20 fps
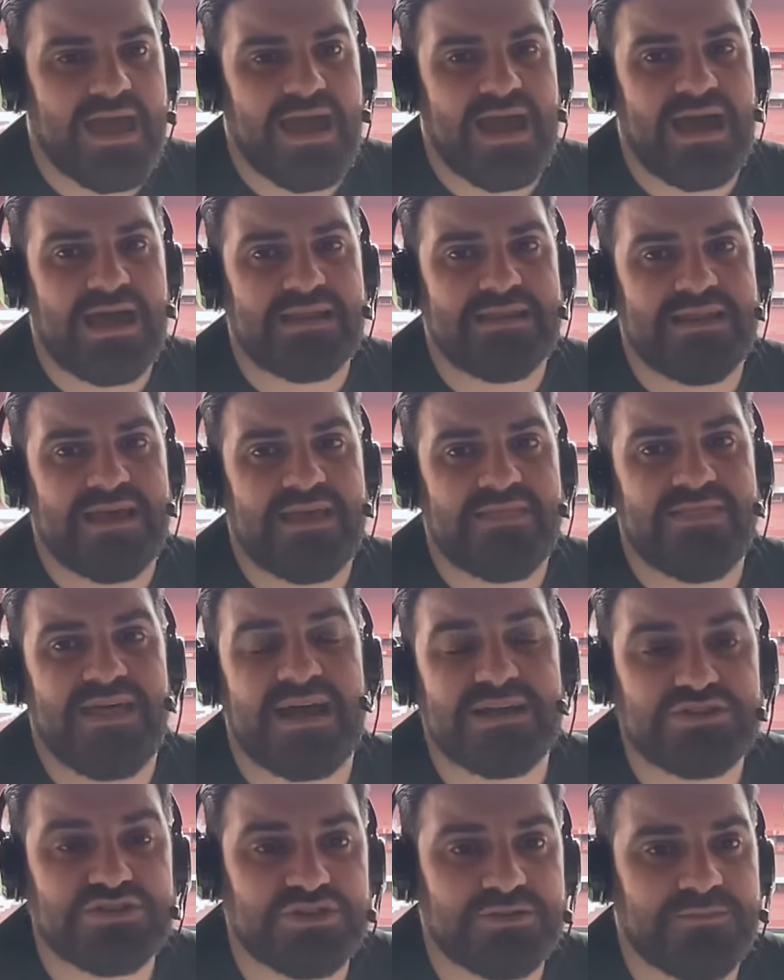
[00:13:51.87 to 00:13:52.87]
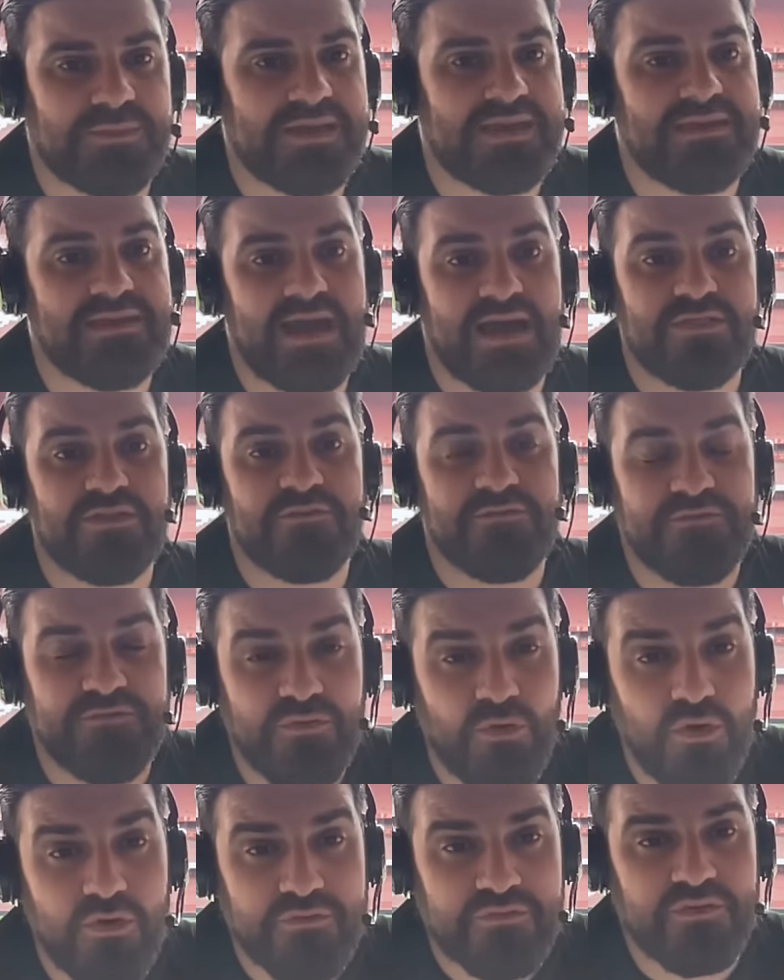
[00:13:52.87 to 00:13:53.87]
And that should be at the
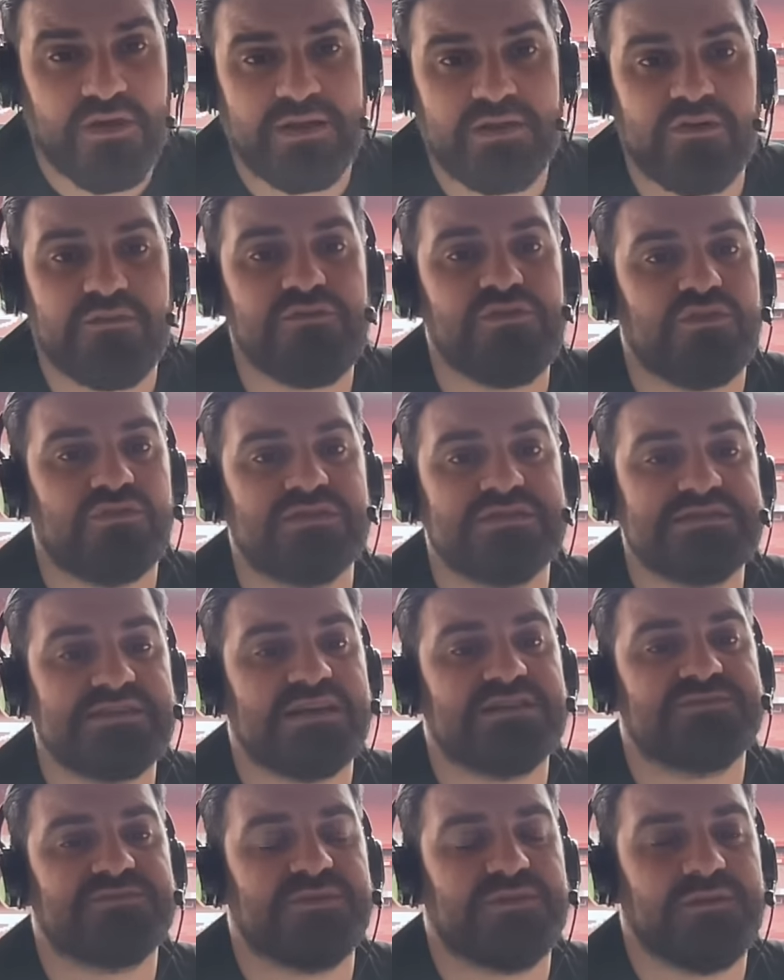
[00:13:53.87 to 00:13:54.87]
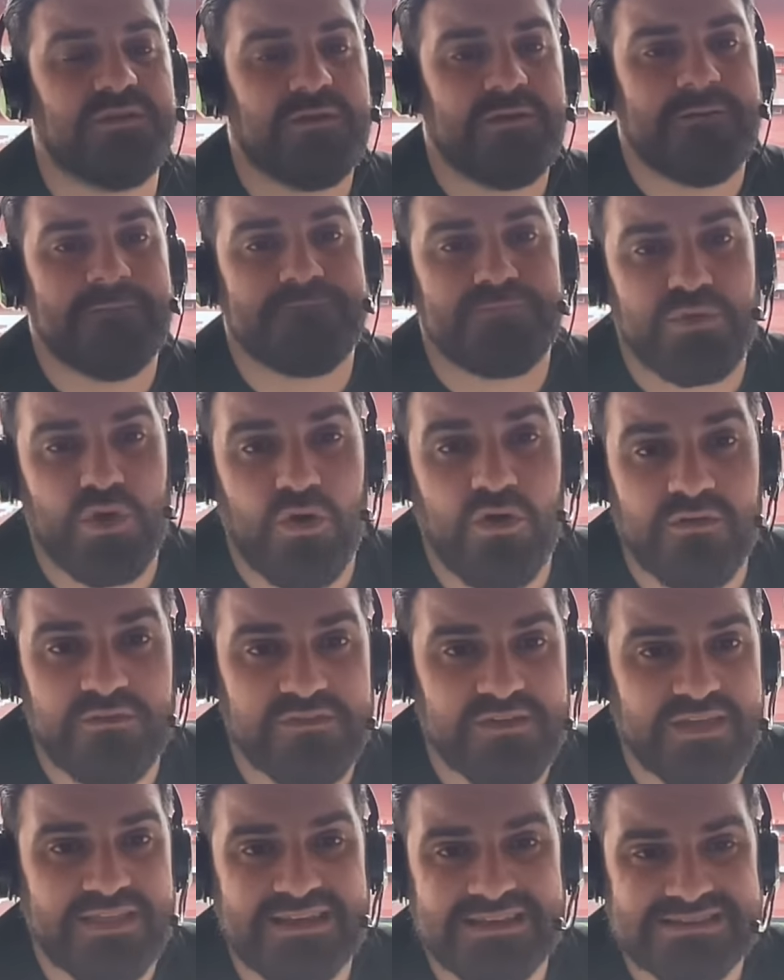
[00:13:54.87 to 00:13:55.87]
forefront of your assessment
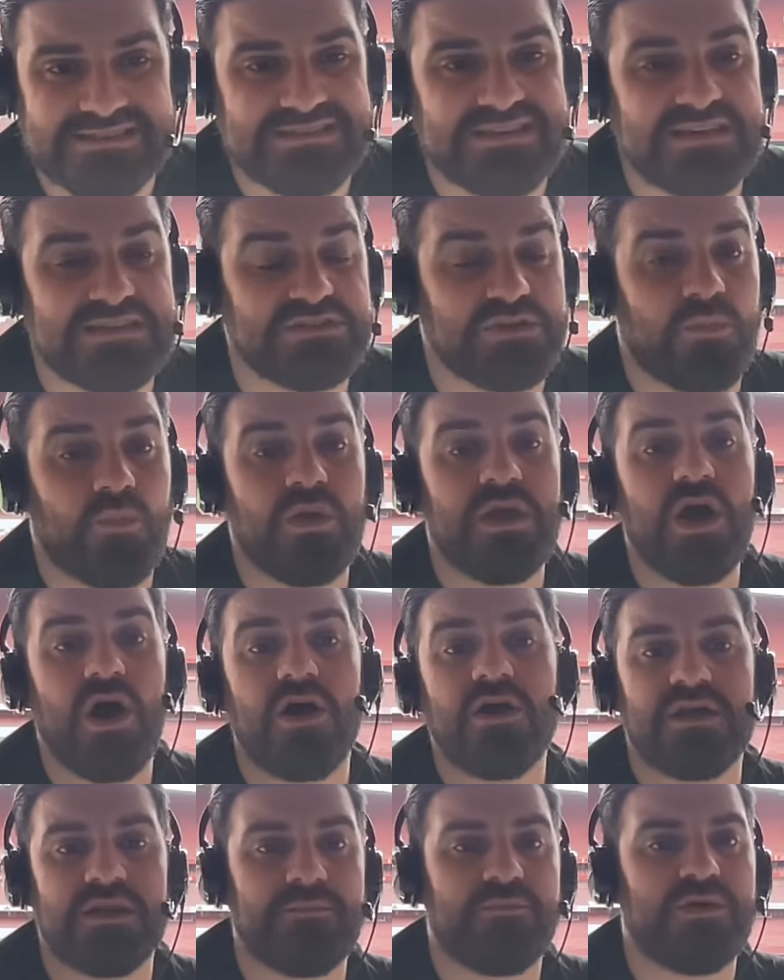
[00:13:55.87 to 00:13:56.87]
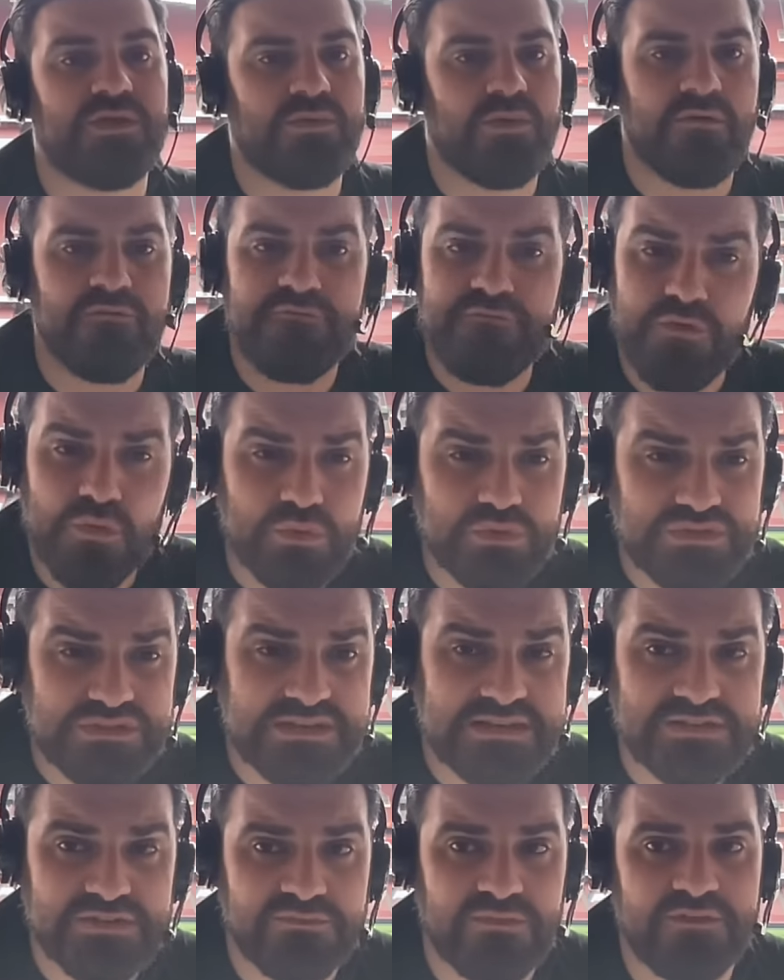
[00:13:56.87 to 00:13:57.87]
of this season. We are going to bring you a full
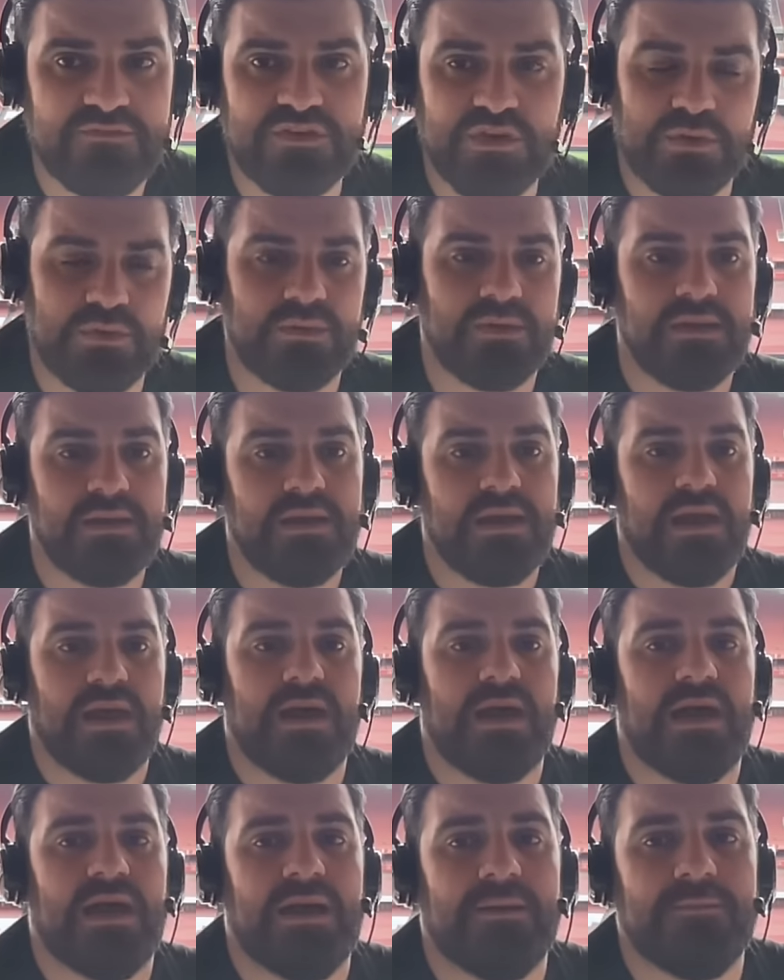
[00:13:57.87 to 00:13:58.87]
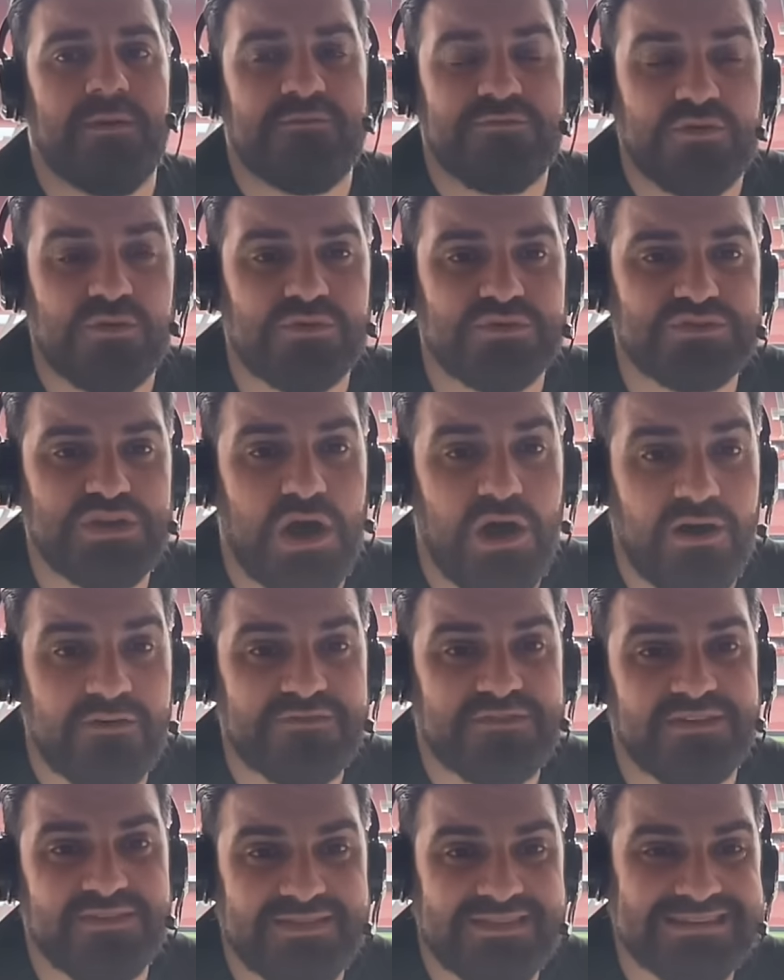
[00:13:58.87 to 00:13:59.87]
season review, of course,
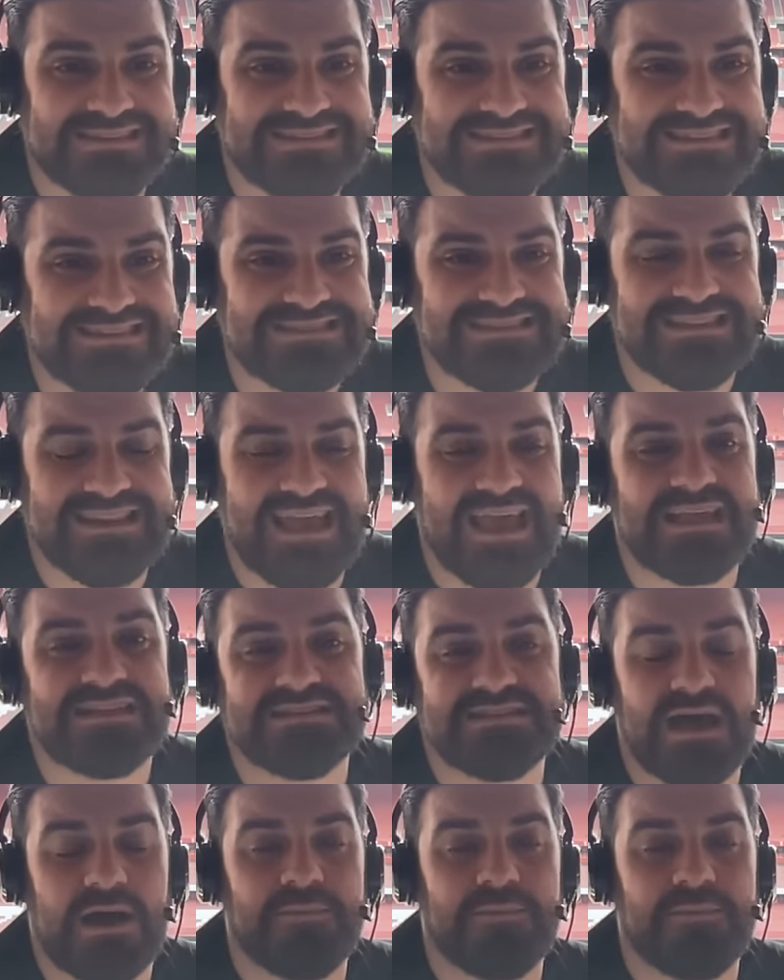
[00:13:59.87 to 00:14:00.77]
after this season ends.